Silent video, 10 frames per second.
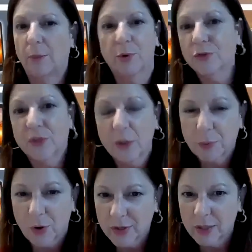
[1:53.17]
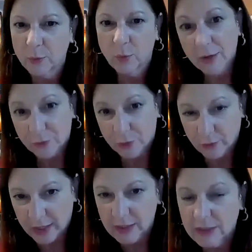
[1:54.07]
a birthday party,
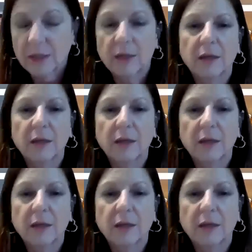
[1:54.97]
whatever, right?